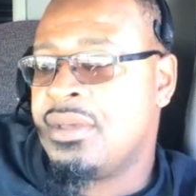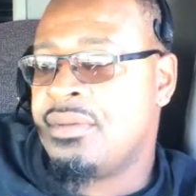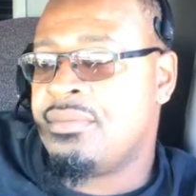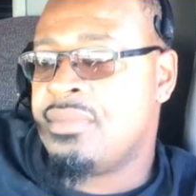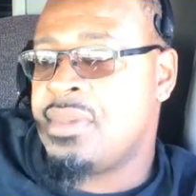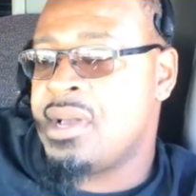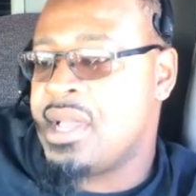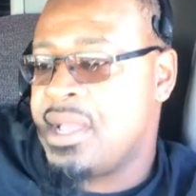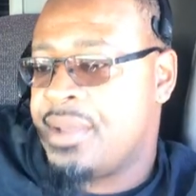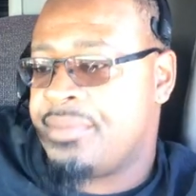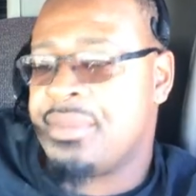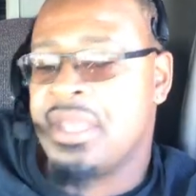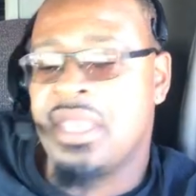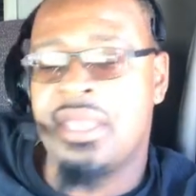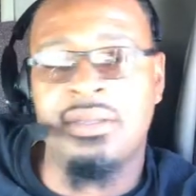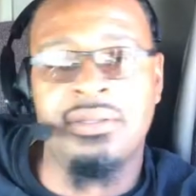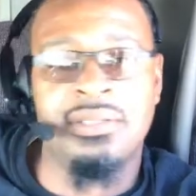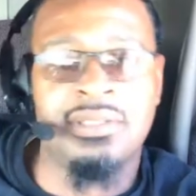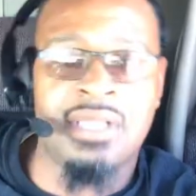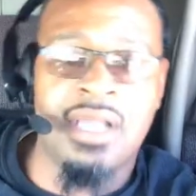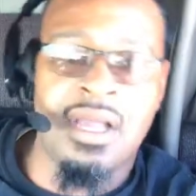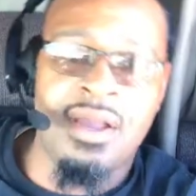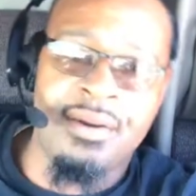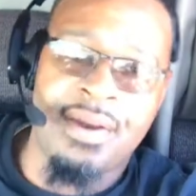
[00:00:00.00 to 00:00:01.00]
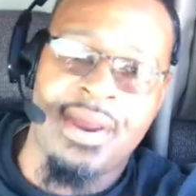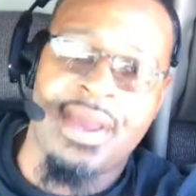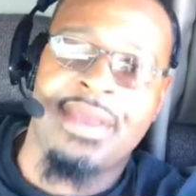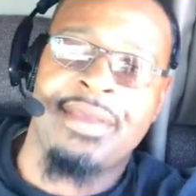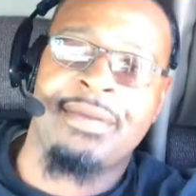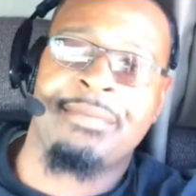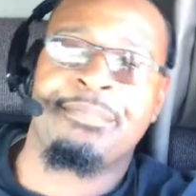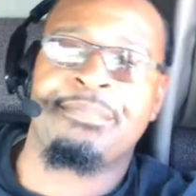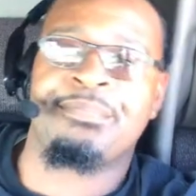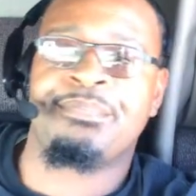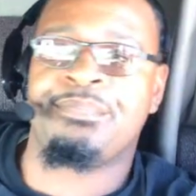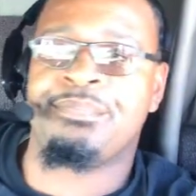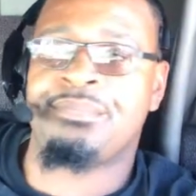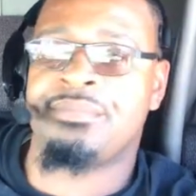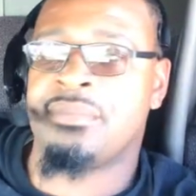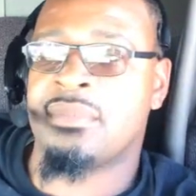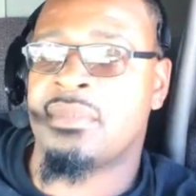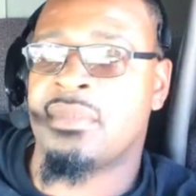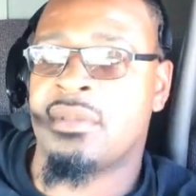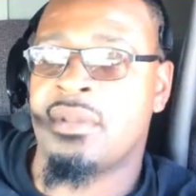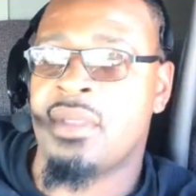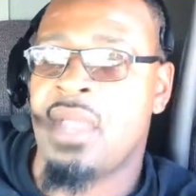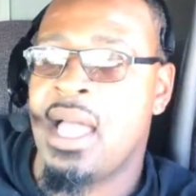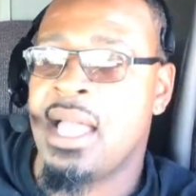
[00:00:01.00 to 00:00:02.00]
but I mean it was all right.
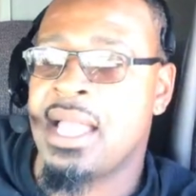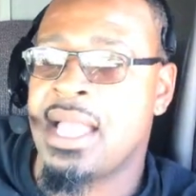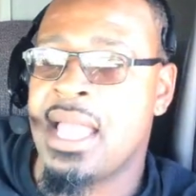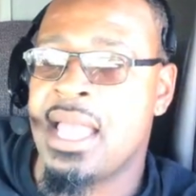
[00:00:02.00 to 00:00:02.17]
I